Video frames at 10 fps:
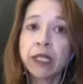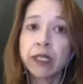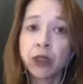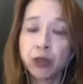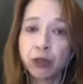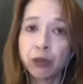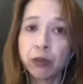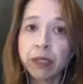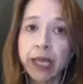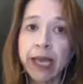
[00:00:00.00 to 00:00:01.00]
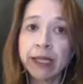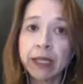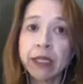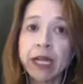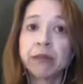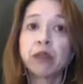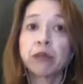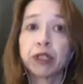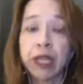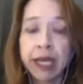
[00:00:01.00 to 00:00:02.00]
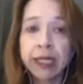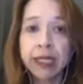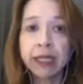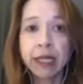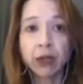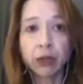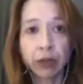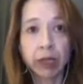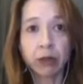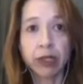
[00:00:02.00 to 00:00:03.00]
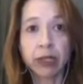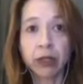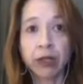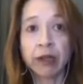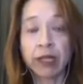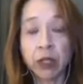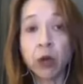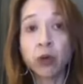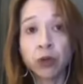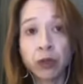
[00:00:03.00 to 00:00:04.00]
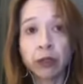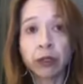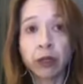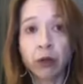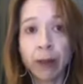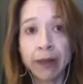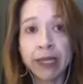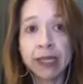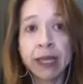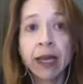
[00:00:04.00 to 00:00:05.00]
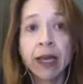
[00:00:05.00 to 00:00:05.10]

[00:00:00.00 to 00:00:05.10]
its troops and stops protecting South Korea with its own nuclear weapons.